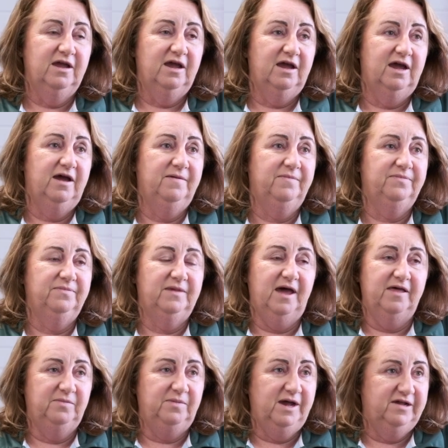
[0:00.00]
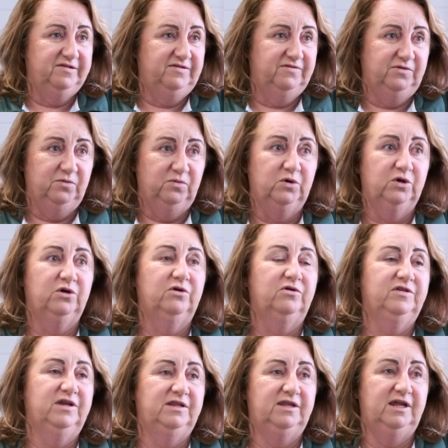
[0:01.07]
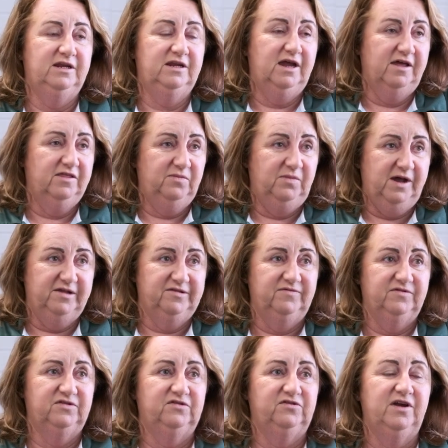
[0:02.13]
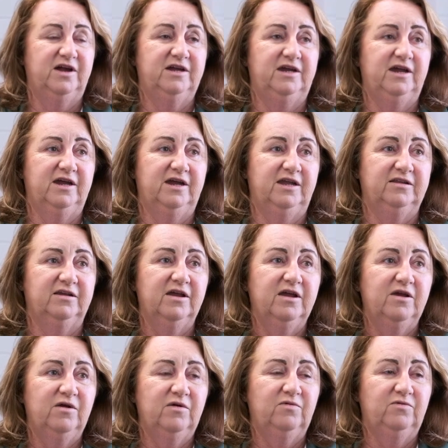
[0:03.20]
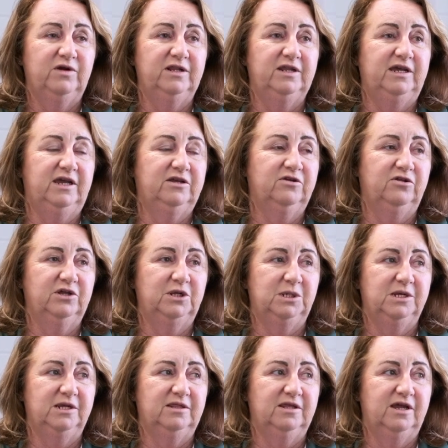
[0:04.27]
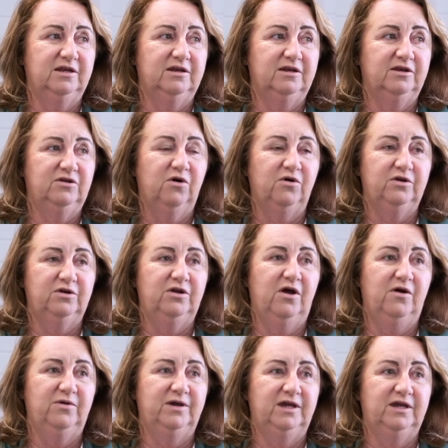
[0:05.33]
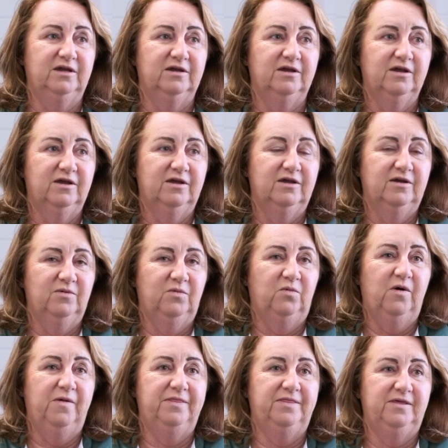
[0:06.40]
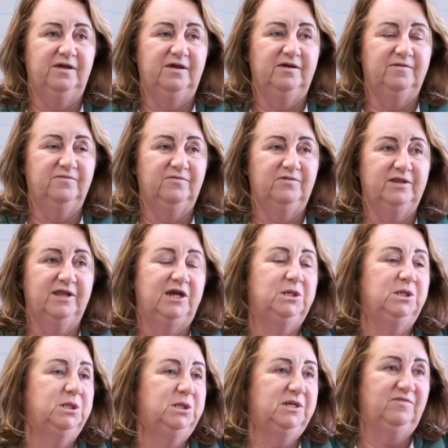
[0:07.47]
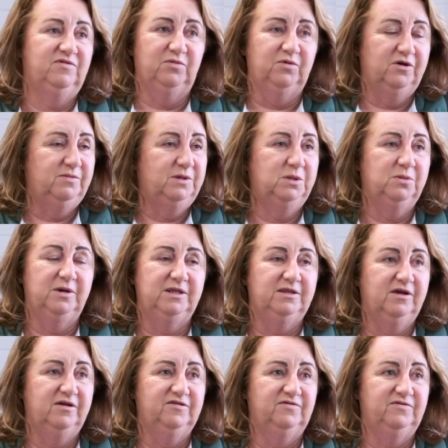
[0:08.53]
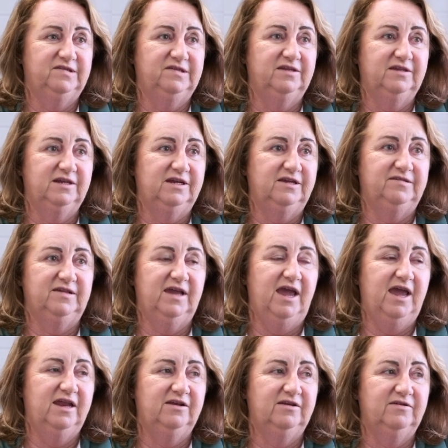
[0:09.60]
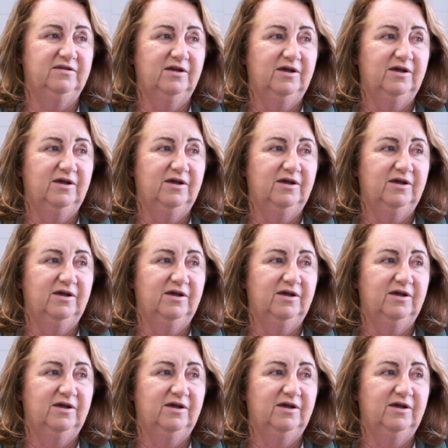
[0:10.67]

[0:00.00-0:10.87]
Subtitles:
in other parts of the world and then other parts of Australia, and really acknowledging that not knowing what the relationships were between those facilities and